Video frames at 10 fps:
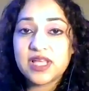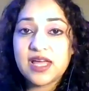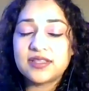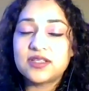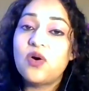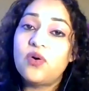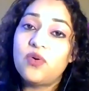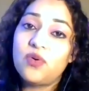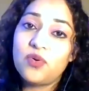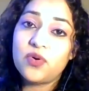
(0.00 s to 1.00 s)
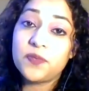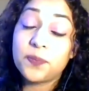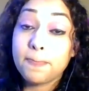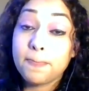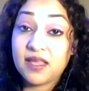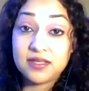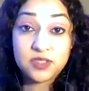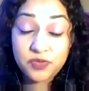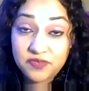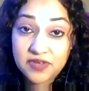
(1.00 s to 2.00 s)
that, or to
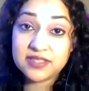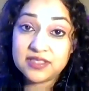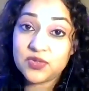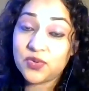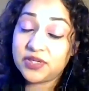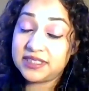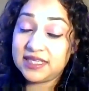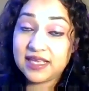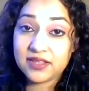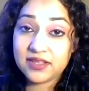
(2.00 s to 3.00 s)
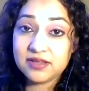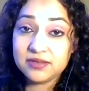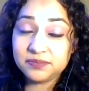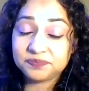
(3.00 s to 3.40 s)
prevent it altogether,